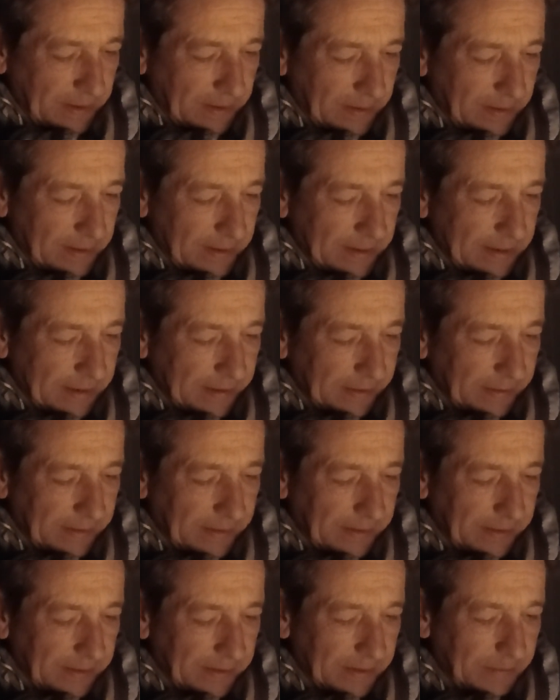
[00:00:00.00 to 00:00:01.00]

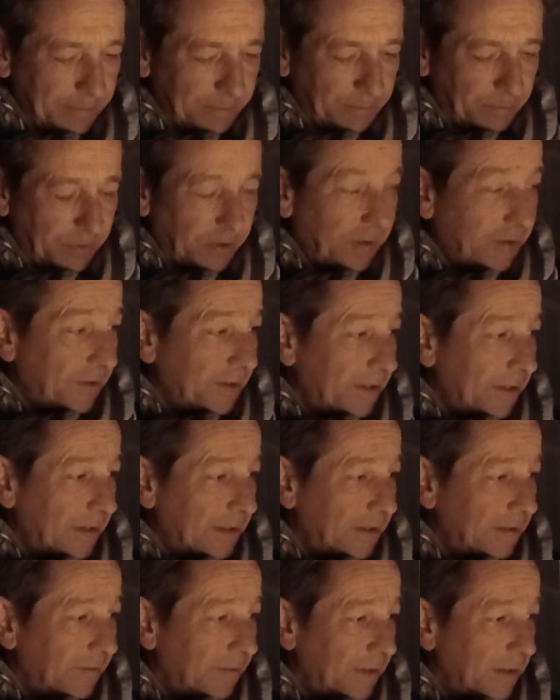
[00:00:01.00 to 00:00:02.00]
lengthy process
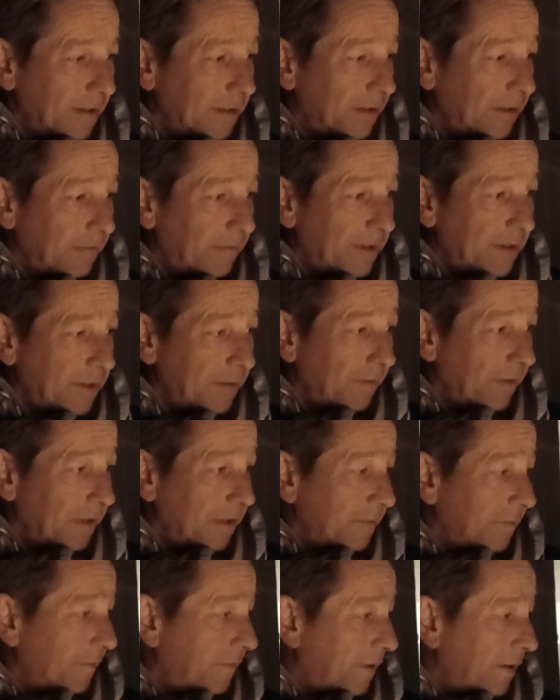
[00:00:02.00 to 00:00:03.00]
of this. The rest of it
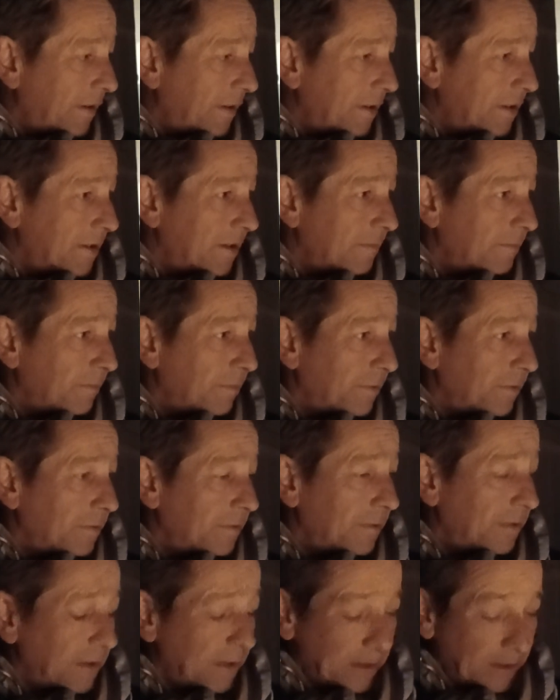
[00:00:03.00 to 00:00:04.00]
is very simple.
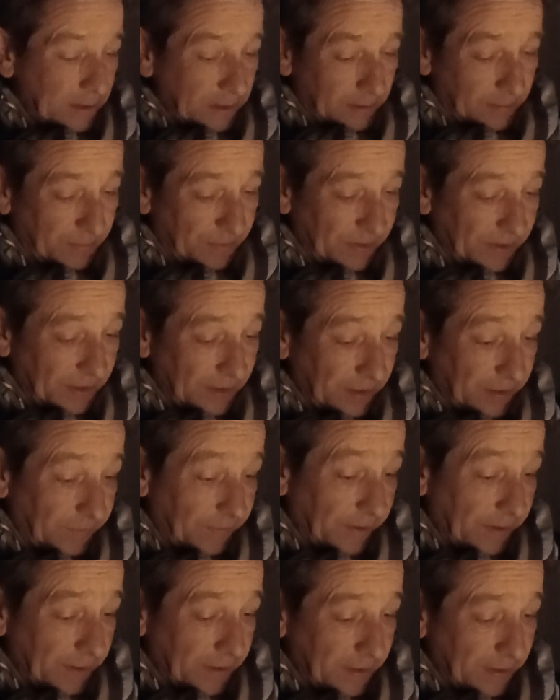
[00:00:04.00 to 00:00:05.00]
I mean, this is
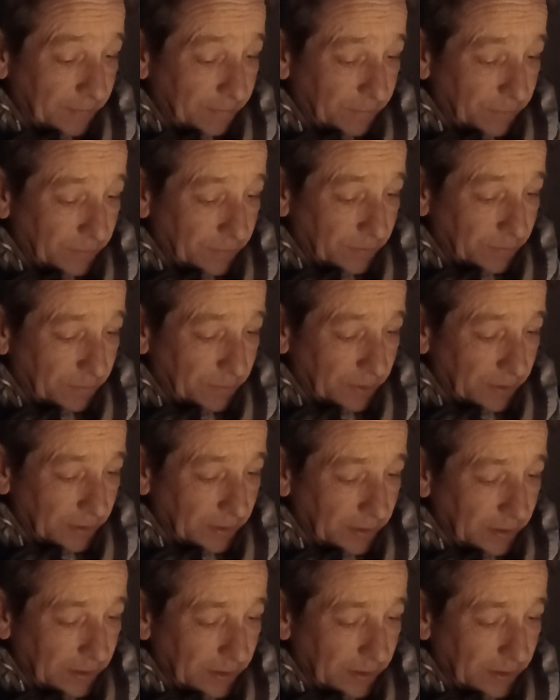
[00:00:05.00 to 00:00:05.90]
very simple, but